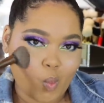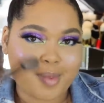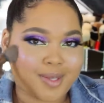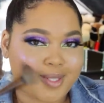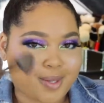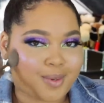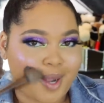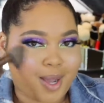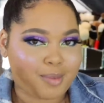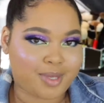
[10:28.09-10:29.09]
Make sure we're
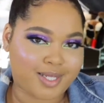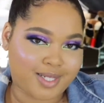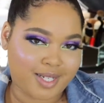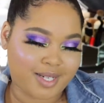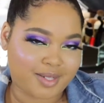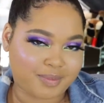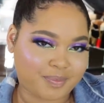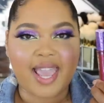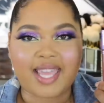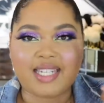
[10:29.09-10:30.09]
all blended here.
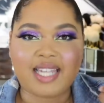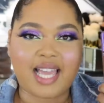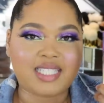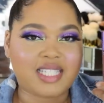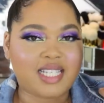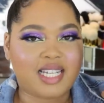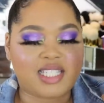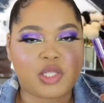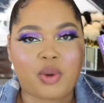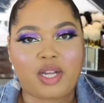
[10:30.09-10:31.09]
And lastly,
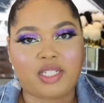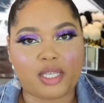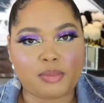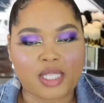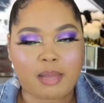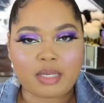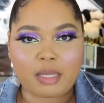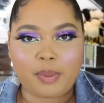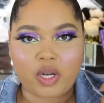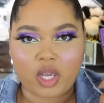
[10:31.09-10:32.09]
let's do our lips. I'm going
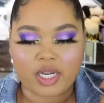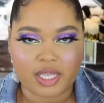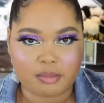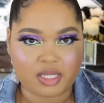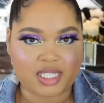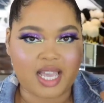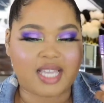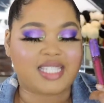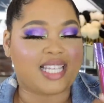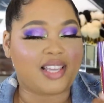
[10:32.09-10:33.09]
to put on
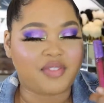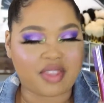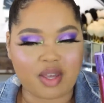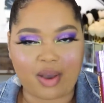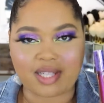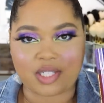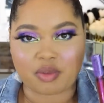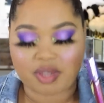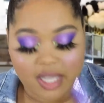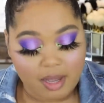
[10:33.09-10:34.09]
Hypnotize even though I
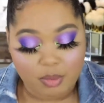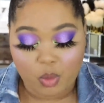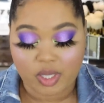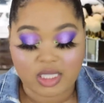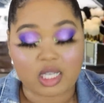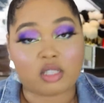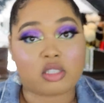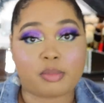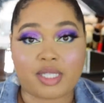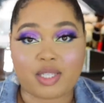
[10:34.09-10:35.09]
don't think I'm going to
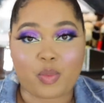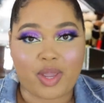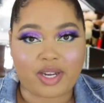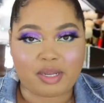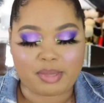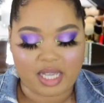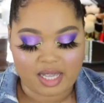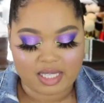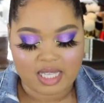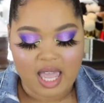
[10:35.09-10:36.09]
ultimately wear it
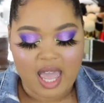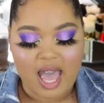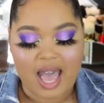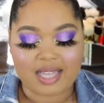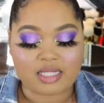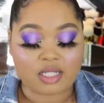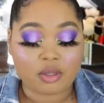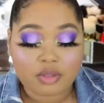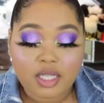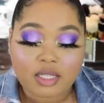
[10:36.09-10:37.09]
because I
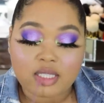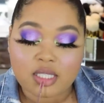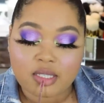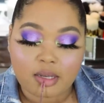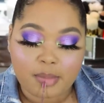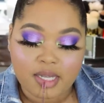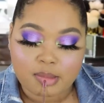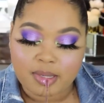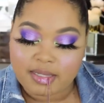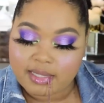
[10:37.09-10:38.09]
don't think this is going to
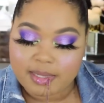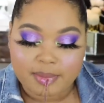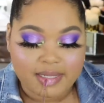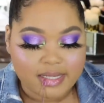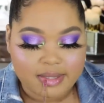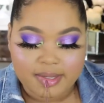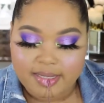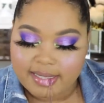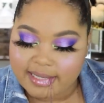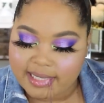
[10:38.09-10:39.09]
match my look, but I just want
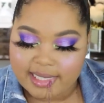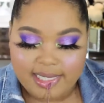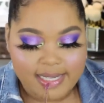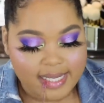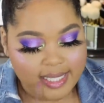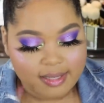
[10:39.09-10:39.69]
you guys to see it.